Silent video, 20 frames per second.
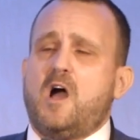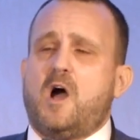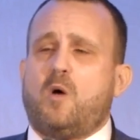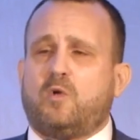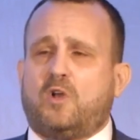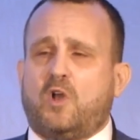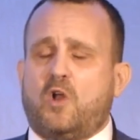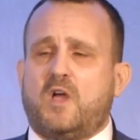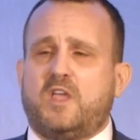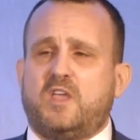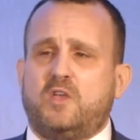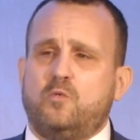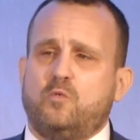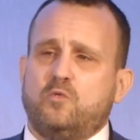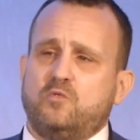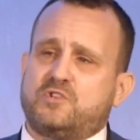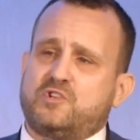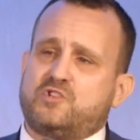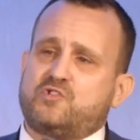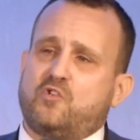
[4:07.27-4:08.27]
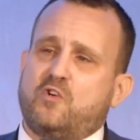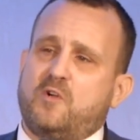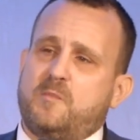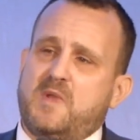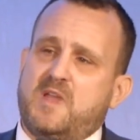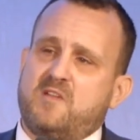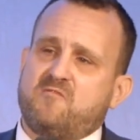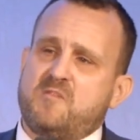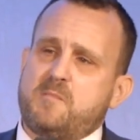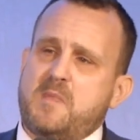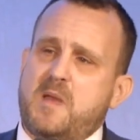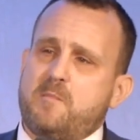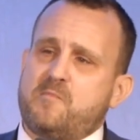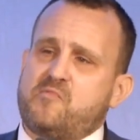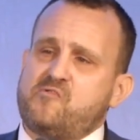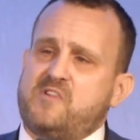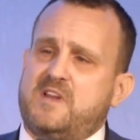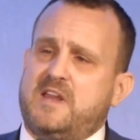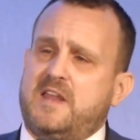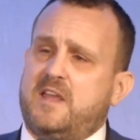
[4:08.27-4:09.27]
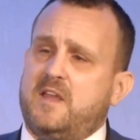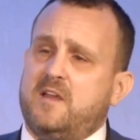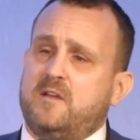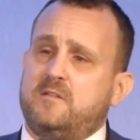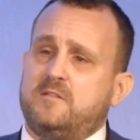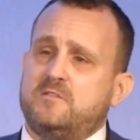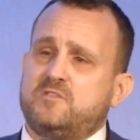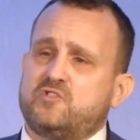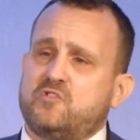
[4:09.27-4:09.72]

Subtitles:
I would like you all to join me in remembering Ian